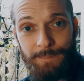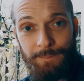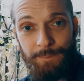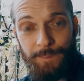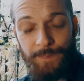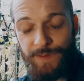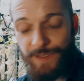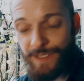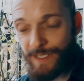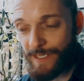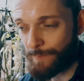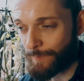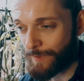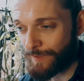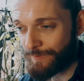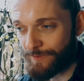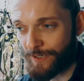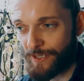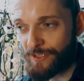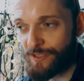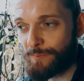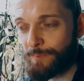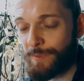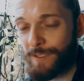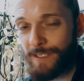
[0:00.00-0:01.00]
Same
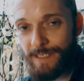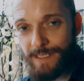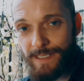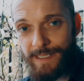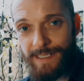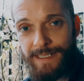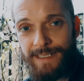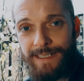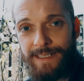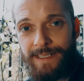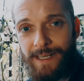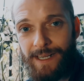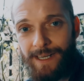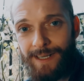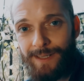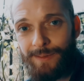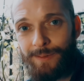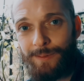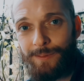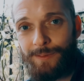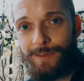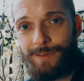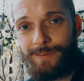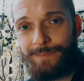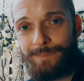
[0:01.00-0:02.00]
environment day in, day out.
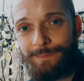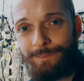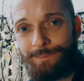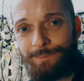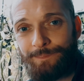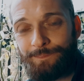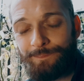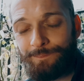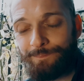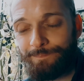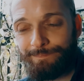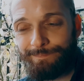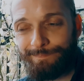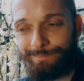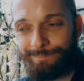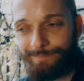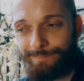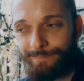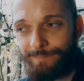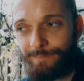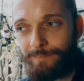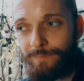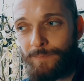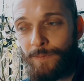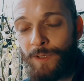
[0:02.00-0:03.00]

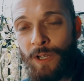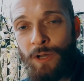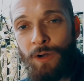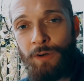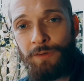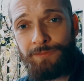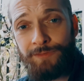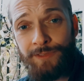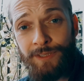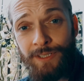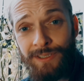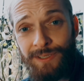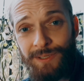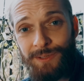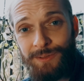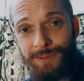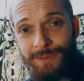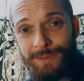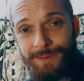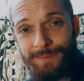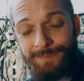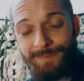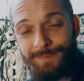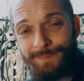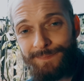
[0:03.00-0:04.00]
Often alone.
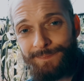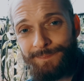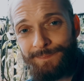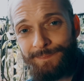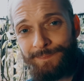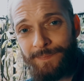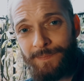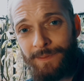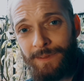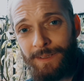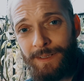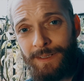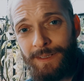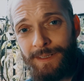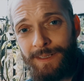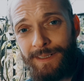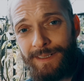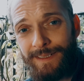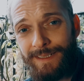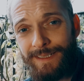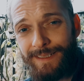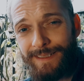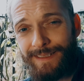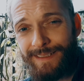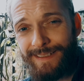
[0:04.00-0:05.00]

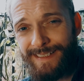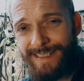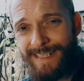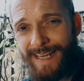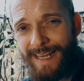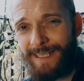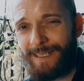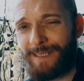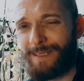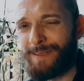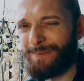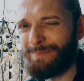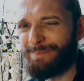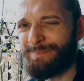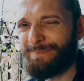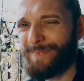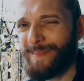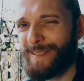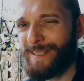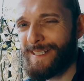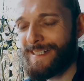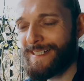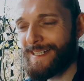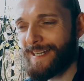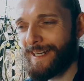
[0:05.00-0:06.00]
It's hell.
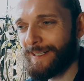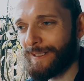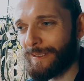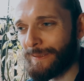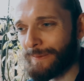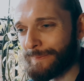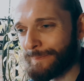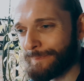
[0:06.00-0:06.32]
It is hell.